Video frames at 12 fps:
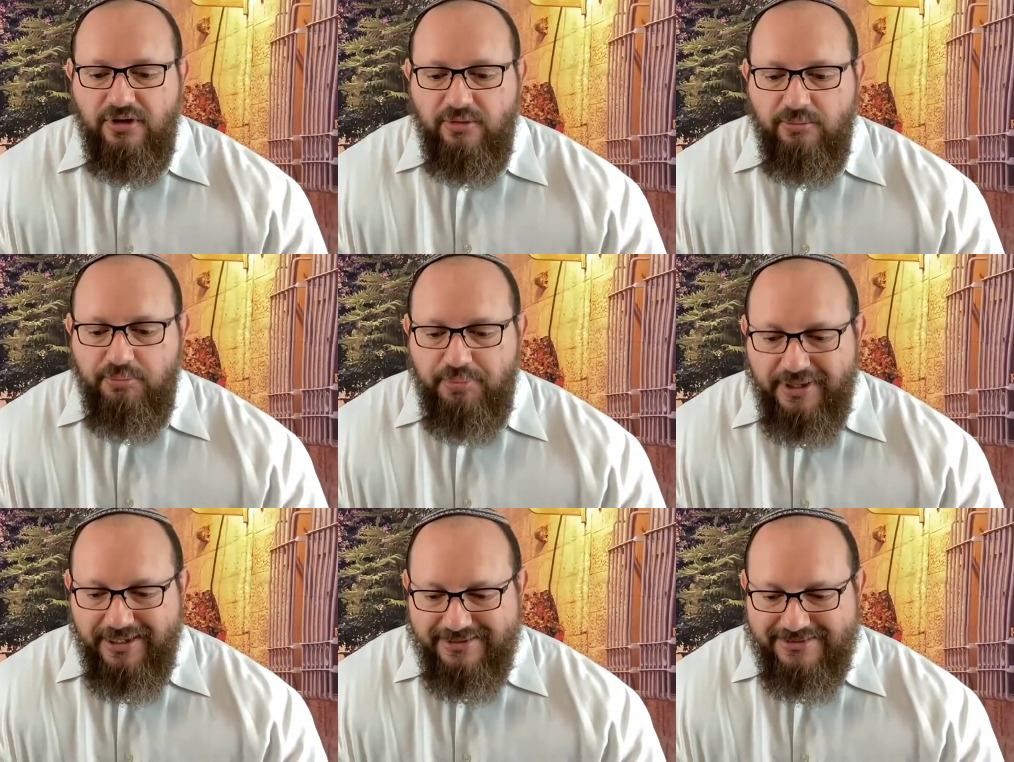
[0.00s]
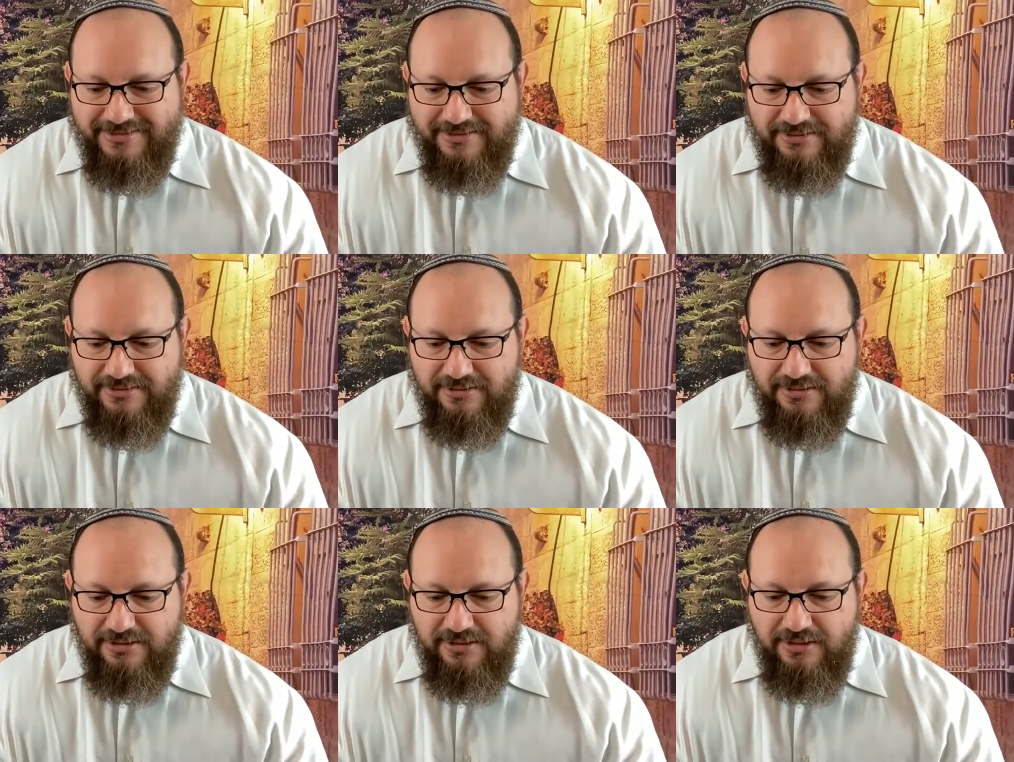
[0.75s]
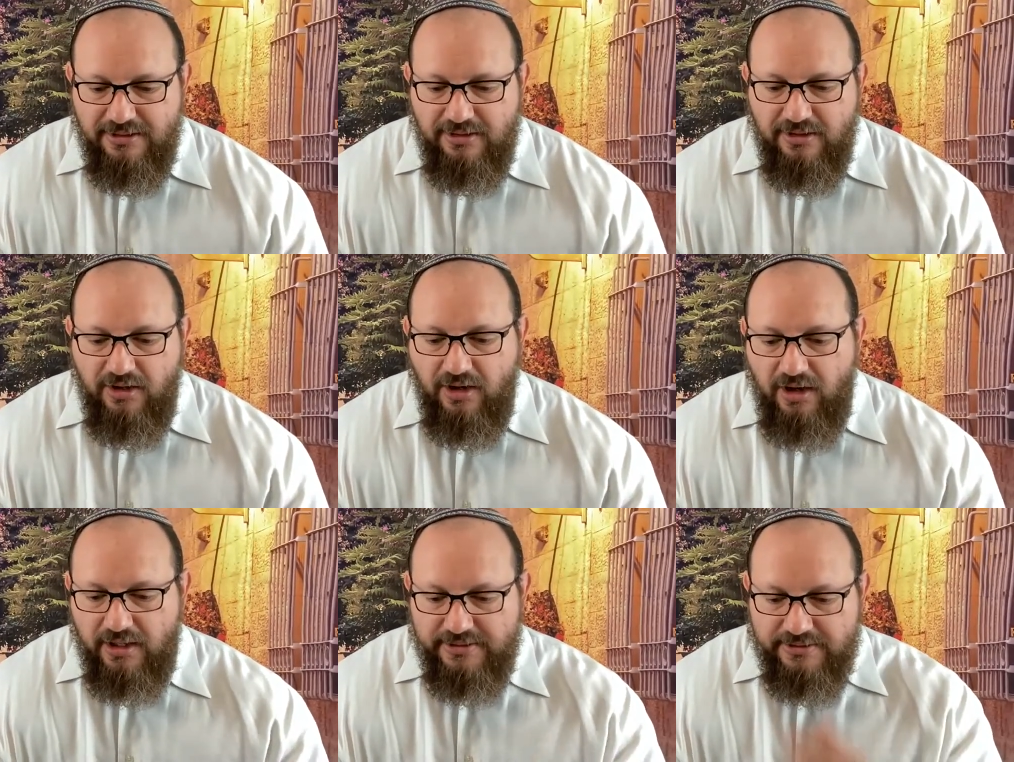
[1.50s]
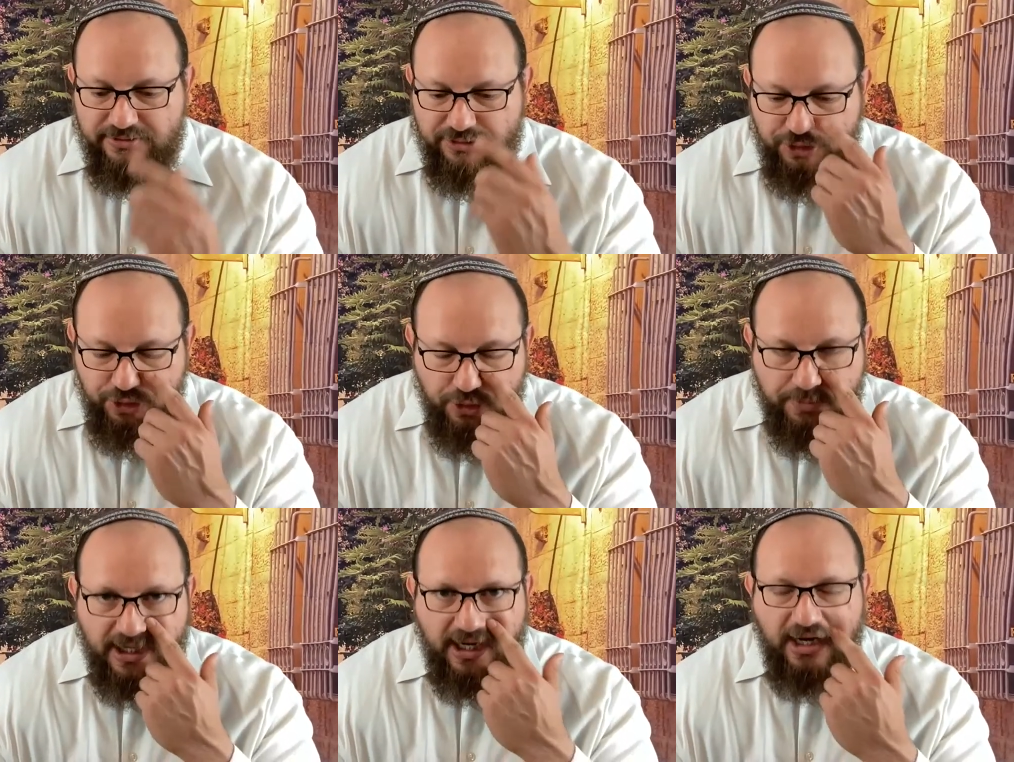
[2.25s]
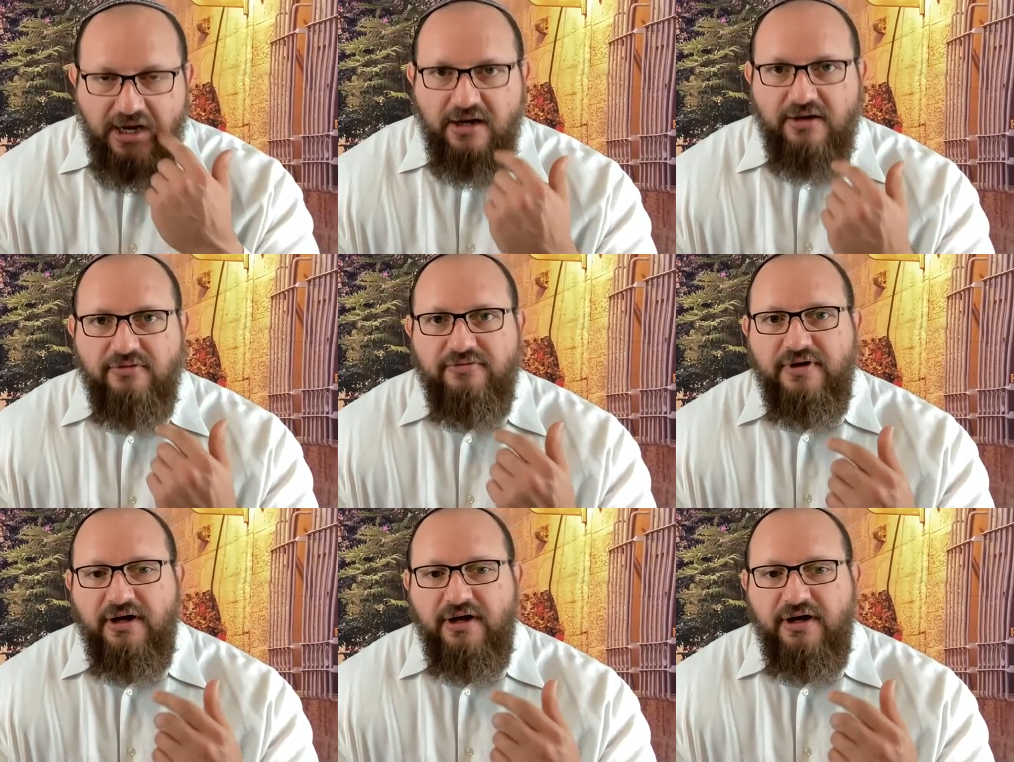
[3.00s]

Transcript: But on Tu B'Av